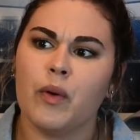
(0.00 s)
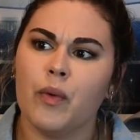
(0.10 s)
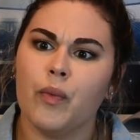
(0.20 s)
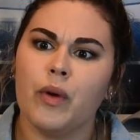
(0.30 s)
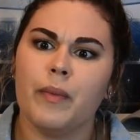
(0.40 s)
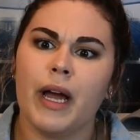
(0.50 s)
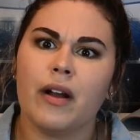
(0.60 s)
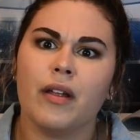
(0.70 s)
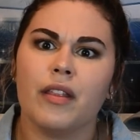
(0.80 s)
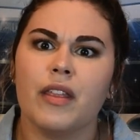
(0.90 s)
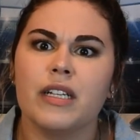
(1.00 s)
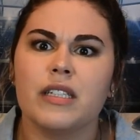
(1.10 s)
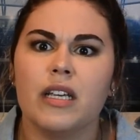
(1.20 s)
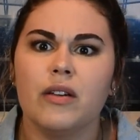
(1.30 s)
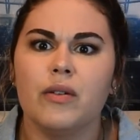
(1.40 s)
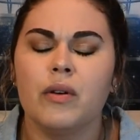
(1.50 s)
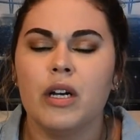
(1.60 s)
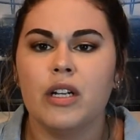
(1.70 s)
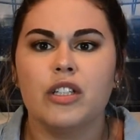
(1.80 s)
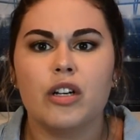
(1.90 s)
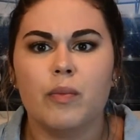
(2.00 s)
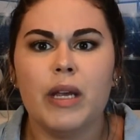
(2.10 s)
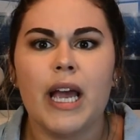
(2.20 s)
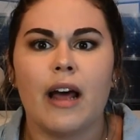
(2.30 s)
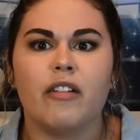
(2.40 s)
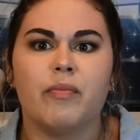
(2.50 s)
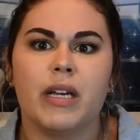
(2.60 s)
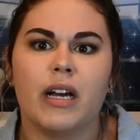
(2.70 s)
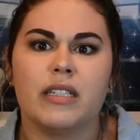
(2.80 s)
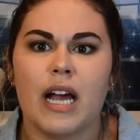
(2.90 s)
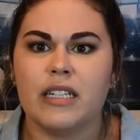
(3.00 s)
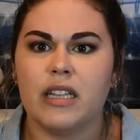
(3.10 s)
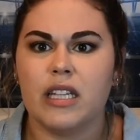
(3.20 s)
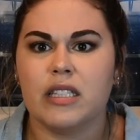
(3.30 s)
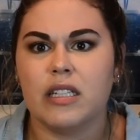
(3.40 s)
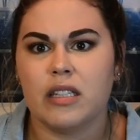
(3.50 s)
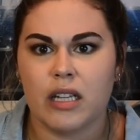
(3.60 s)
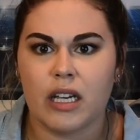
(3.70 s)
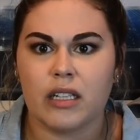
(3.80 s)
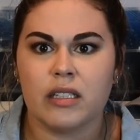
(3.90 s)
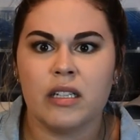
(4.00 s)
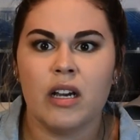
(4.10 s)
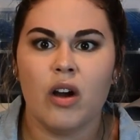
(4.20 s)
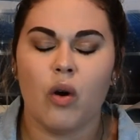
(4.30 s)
Well, what about all the things that you took me out of because I did this, this, and this?